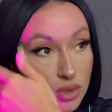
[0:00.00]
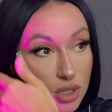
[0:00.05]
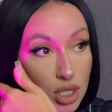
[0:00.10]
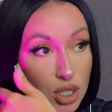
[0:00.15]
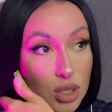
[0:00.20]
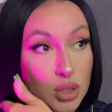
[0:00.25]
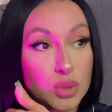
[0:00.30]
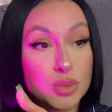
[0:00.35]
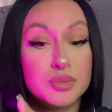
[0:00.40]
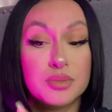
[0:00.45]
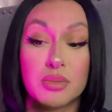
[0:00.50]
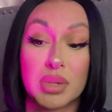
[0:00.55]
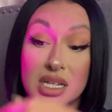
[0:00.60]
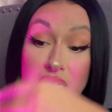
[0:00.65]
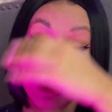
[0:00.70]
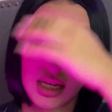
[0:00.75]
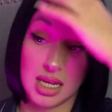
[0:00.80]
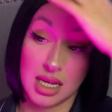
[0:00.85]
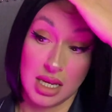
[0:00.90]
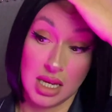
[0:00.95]
know,
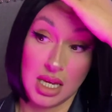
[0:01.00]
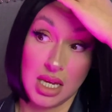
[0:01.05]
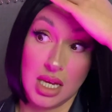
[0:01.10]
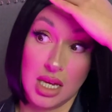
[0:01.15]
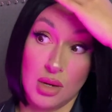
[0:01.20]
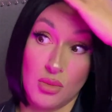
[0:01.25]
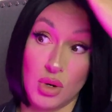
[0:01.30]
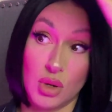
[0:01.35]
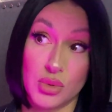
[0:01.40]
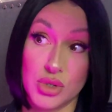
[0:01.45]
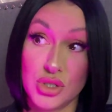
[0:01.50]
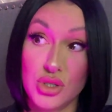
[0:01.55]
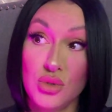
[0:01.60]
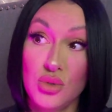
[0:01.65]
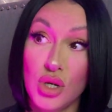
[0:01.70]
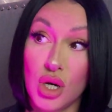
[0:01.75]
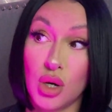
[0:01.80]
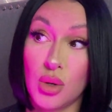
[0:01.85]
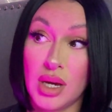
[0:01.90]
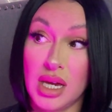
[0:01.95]
but what we do
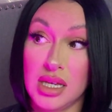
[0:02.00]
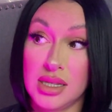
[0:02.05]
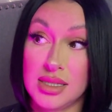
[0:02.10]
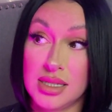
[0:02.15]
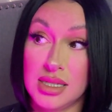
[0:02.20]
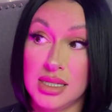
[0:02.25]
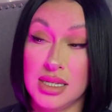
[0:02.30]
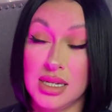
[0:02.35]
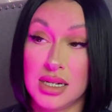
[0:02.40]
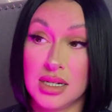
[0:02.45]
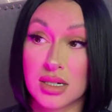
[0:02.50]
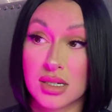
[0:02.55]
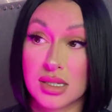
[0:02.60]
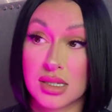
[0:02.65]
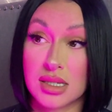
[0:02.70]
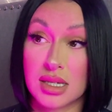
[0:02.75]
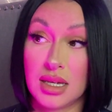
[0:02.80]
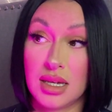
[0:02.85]
know, 18 years,